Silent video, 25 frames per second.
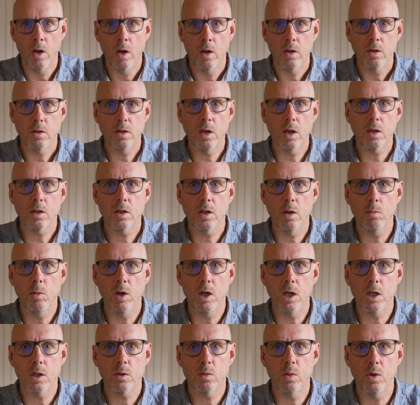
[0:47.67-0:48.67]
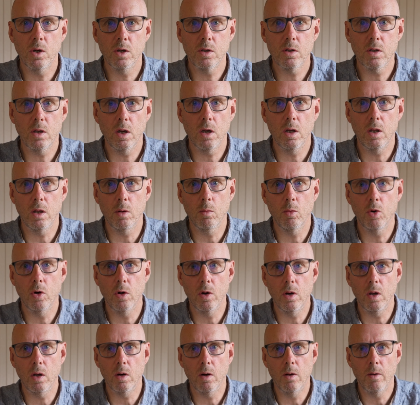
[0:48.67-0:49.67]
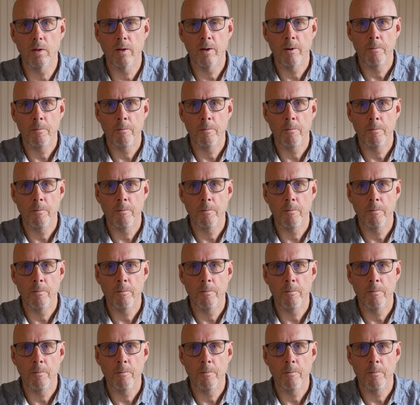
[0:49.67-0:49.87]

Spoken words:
60 minutes first thing in the morning.